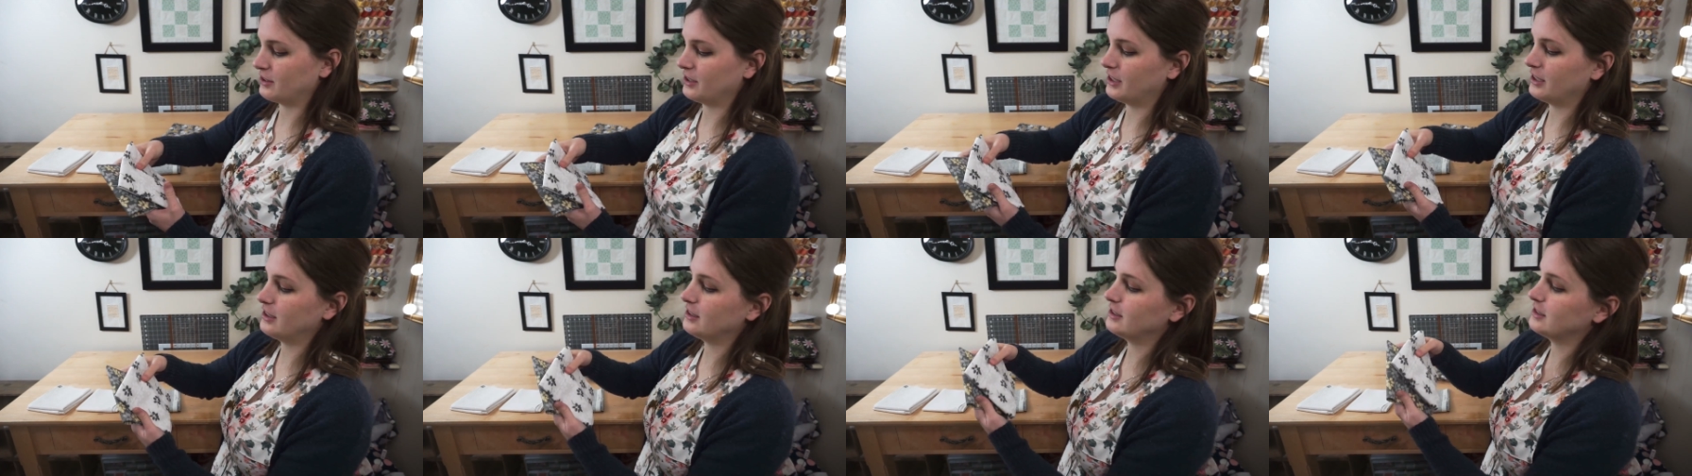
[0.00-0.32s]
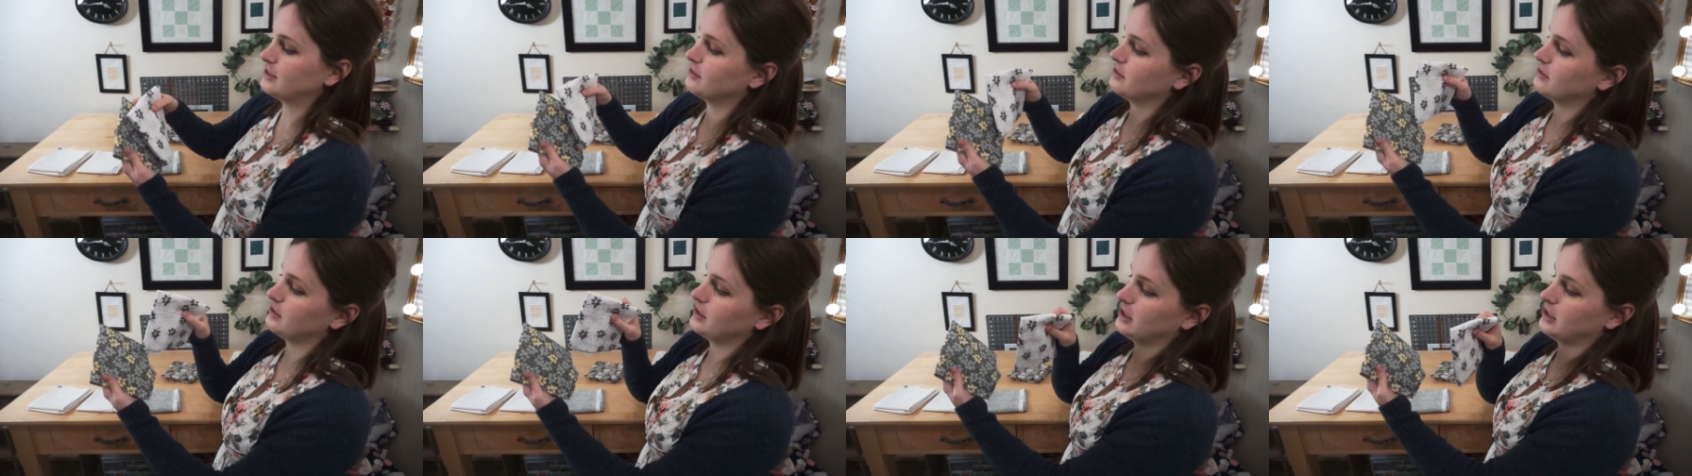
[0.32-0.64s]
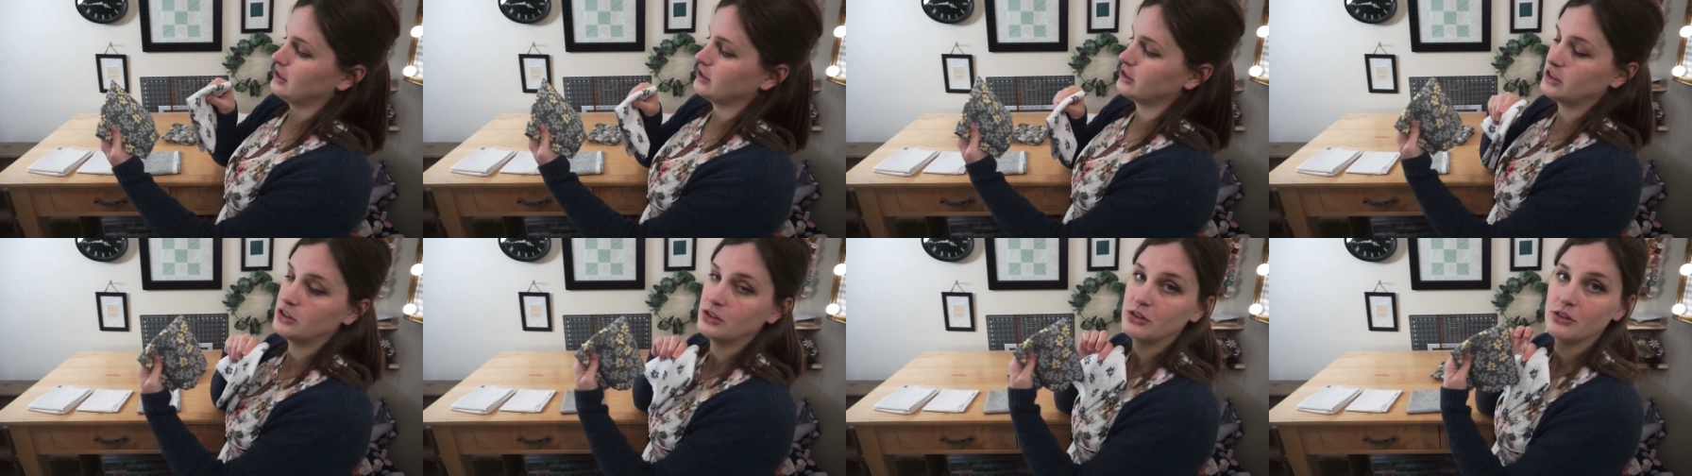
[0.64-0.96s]
here's
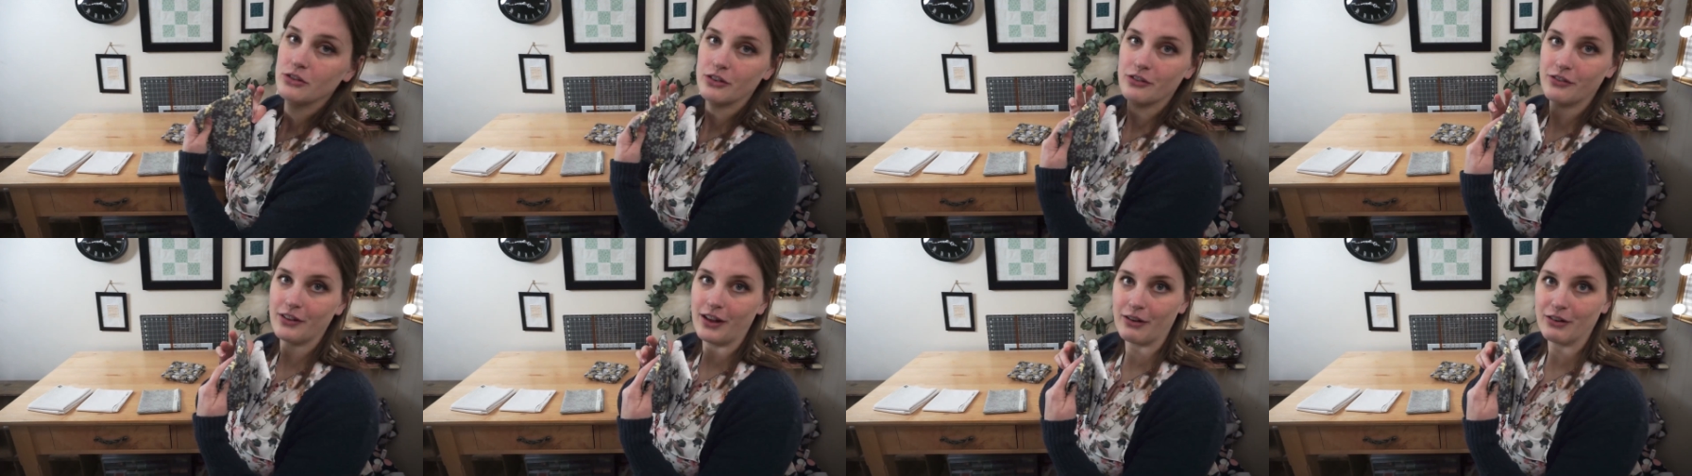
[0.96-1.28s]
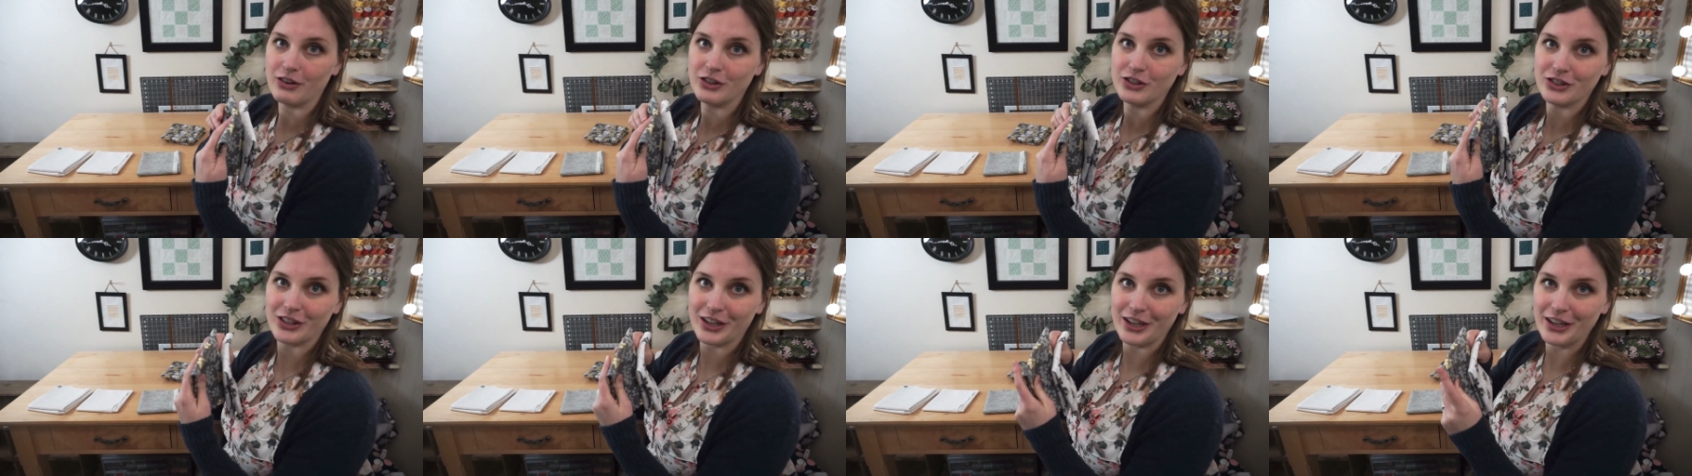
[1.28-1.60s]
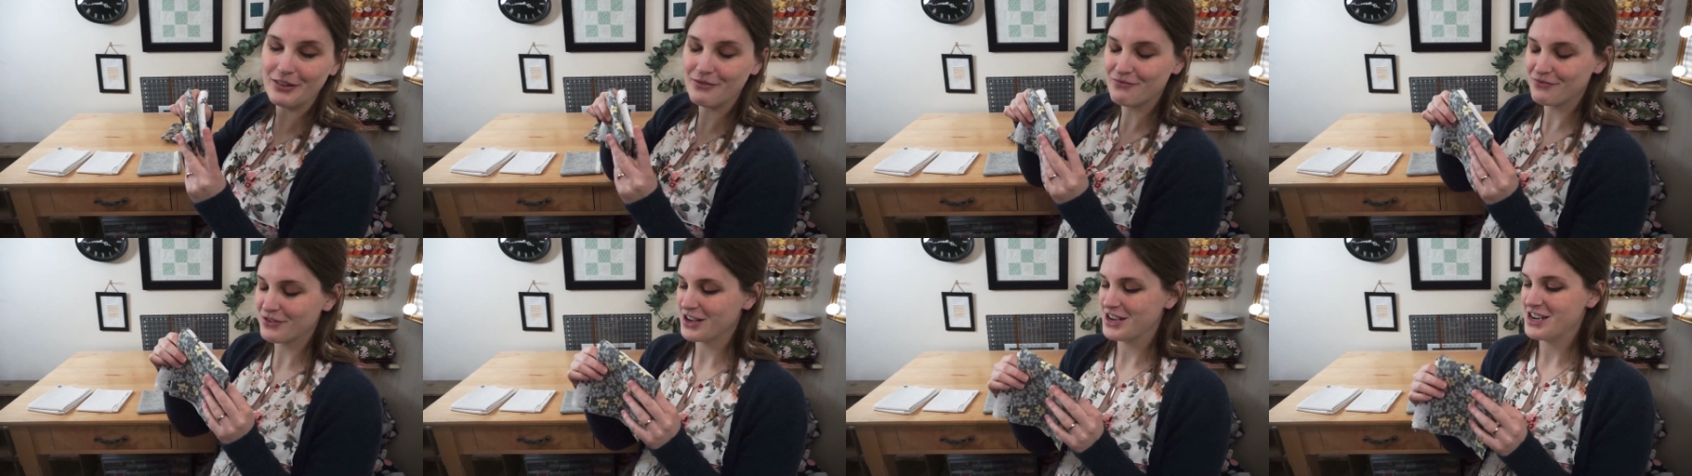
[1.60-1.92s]
2 of the flowers.
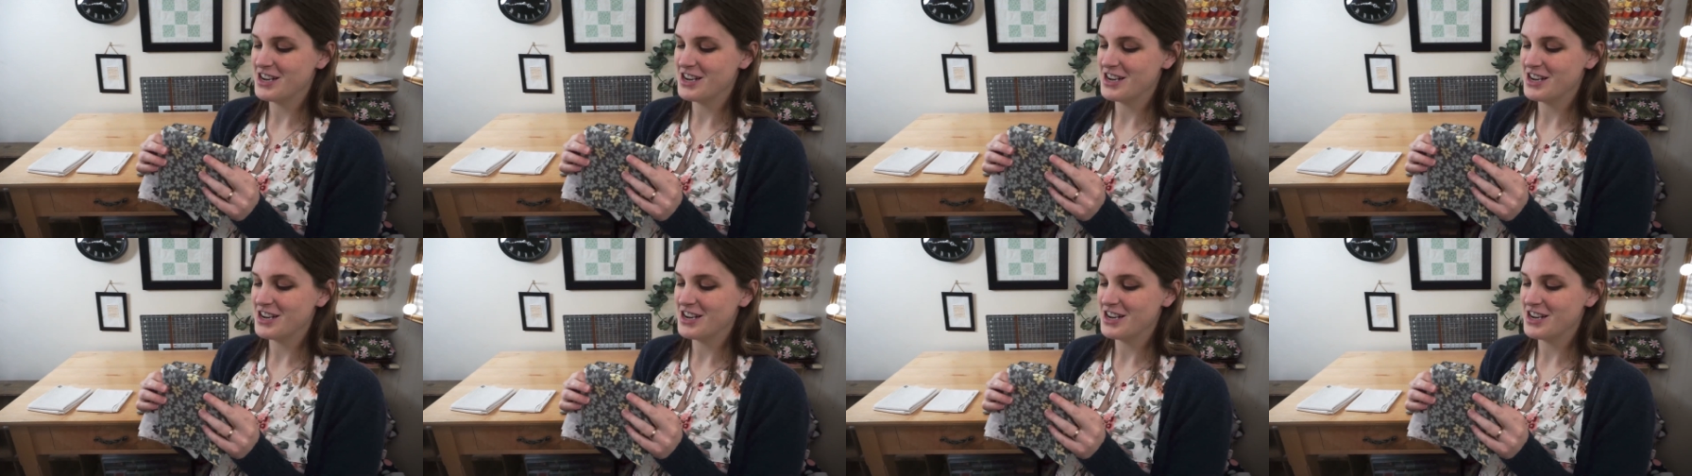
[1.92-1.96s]
Ready?